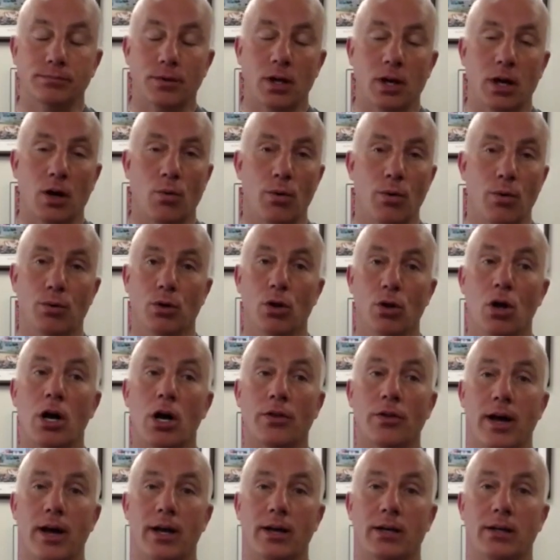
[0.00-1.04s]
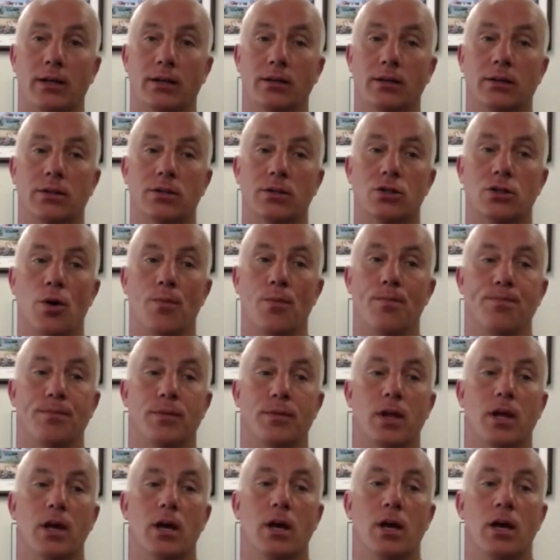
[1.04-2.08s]
We will log that. So
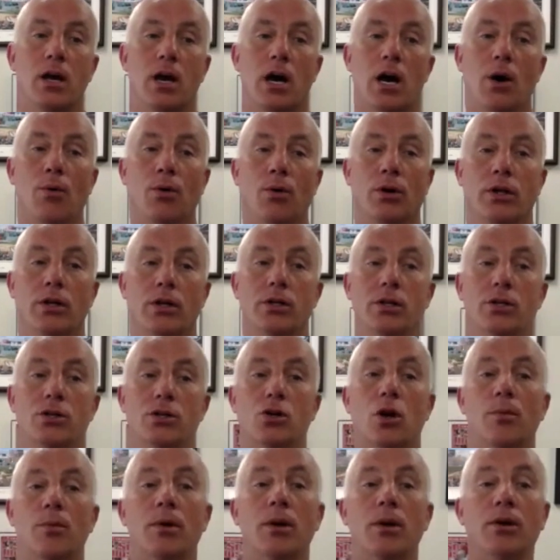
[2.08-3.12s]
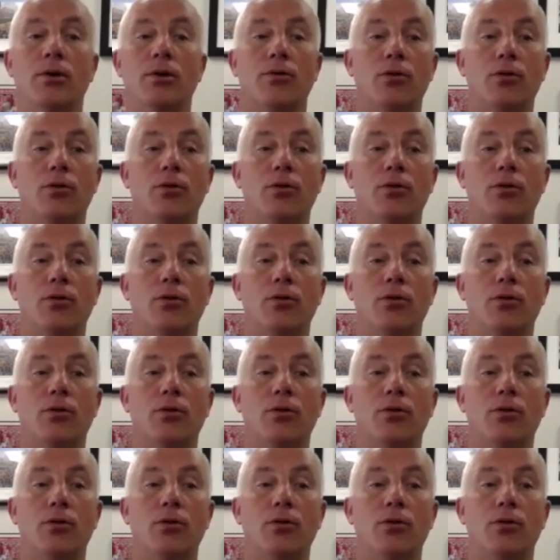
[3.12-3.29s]
we're going to determine,